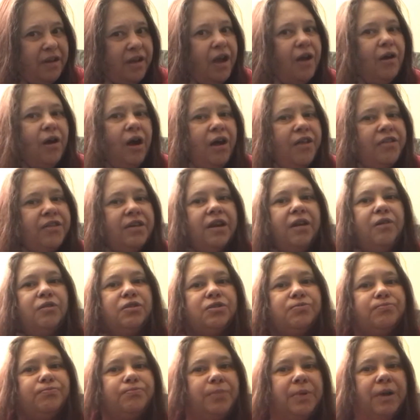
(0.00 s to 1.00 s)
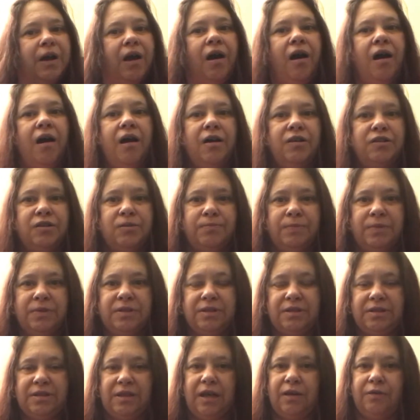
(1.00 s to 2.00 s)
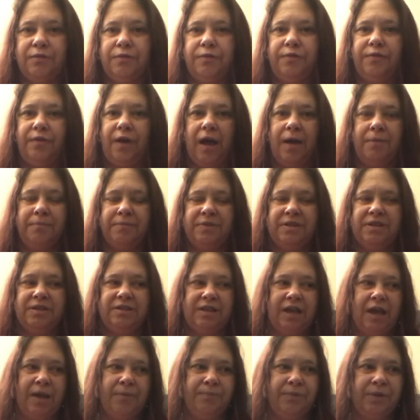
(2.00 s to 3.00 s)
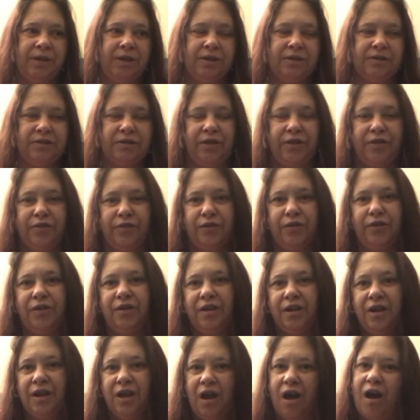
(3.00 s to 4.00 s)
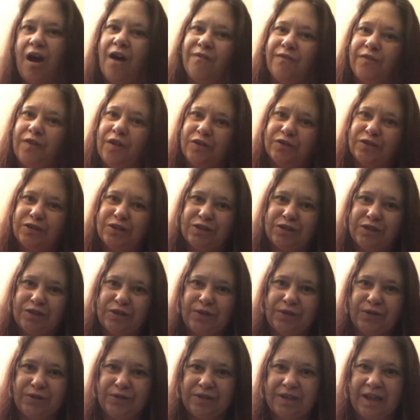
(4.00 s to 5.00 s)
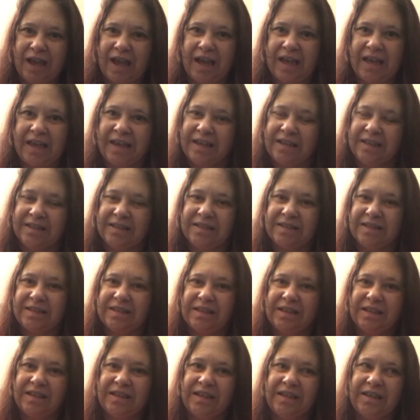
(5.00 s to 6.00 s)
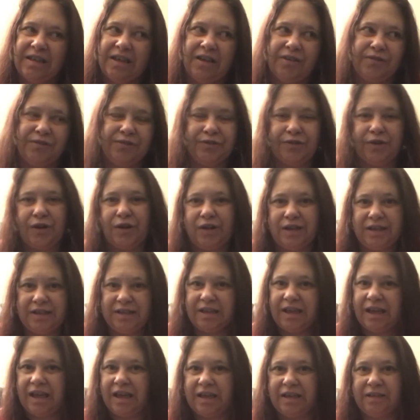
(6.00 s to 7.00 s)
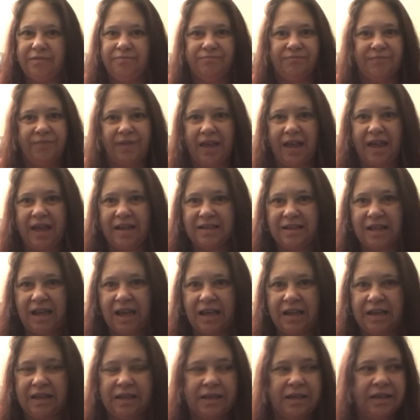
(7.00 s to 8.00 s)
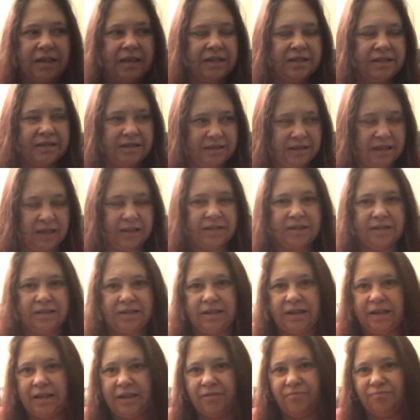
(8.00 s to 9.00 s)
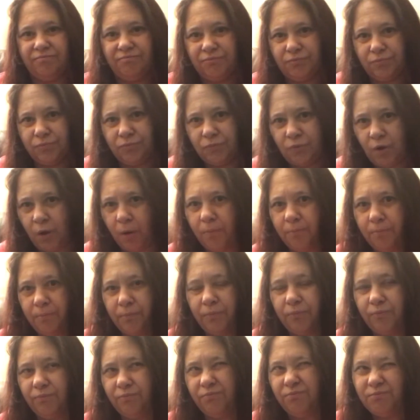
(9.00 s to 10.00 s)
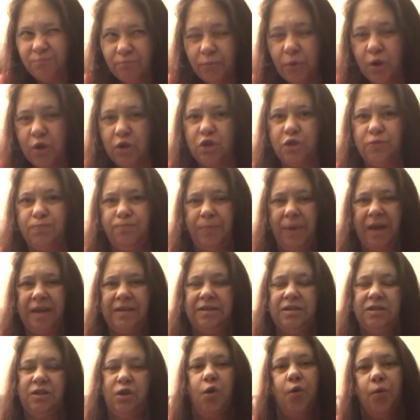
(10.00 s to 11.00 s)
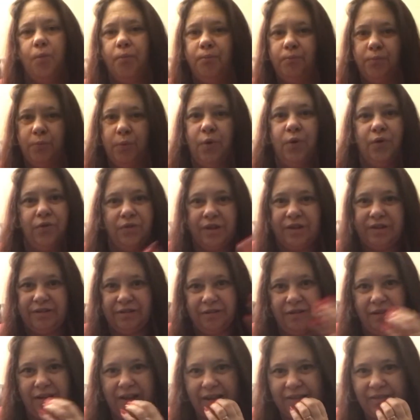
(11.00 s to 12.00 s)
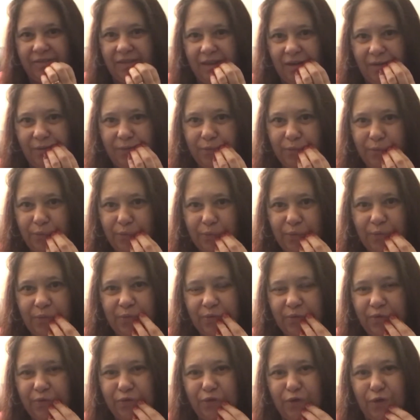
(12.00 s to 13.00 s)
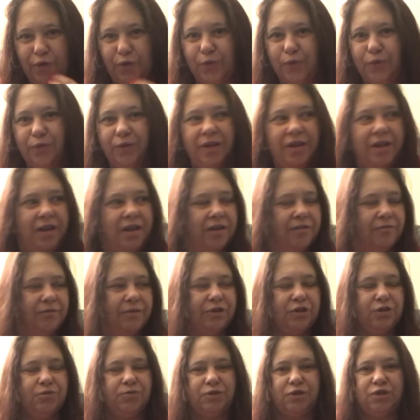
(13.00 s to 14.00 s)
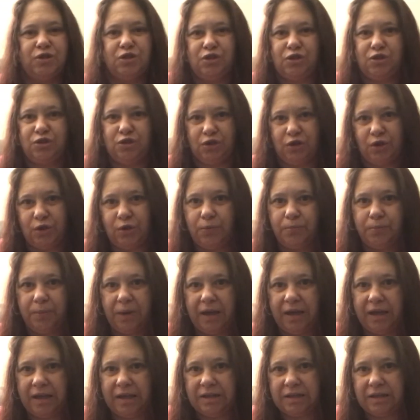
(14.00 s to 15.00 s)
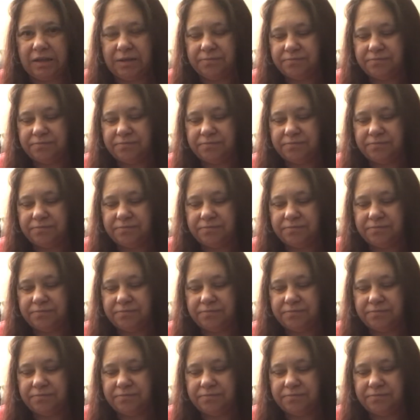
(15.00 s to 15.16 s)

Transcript: I think I was a bit hard on myself today, because I thought I've lost 2 days. Friday, headache. Saturday, not much better, but then I had that fall, which was stupid.